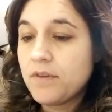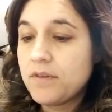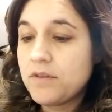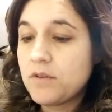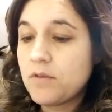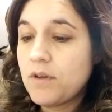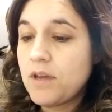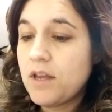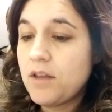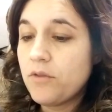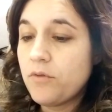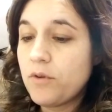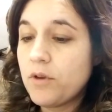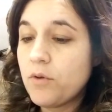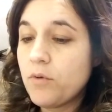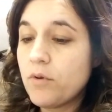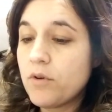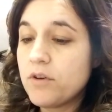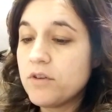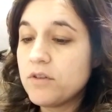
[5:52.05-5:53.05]
So 8
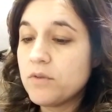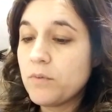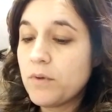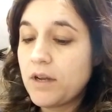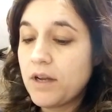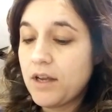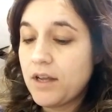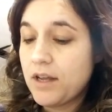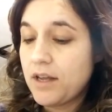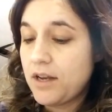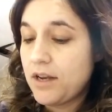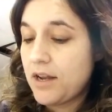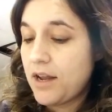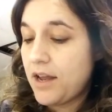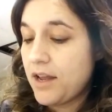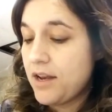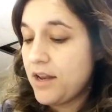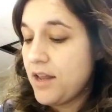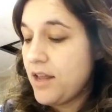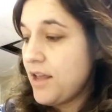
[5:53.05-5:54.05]
3/4 is what I cut it
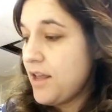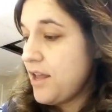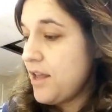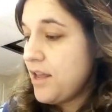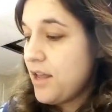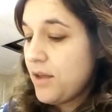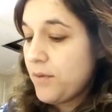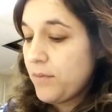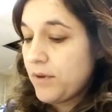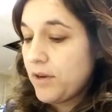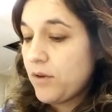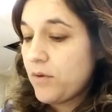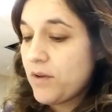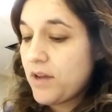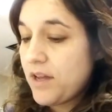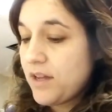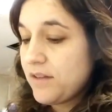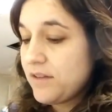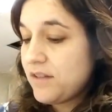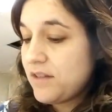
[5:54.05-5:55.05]
at. I'm going to go
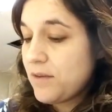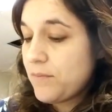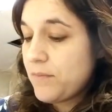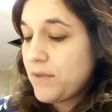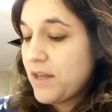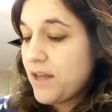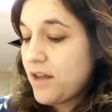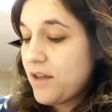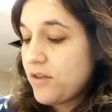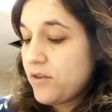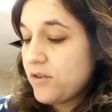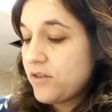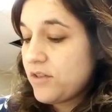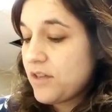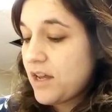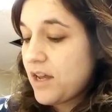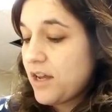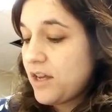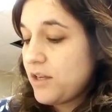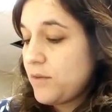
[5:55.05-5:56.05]
ahead and snip the other
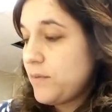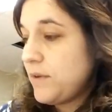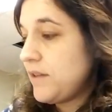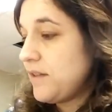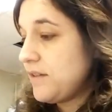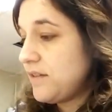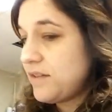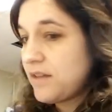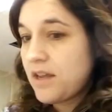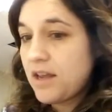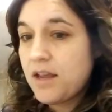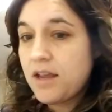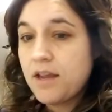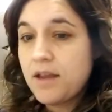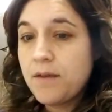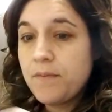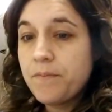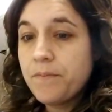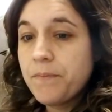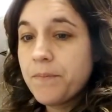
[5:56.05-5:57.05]
side to be the
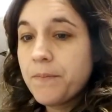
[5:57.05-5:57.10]
same.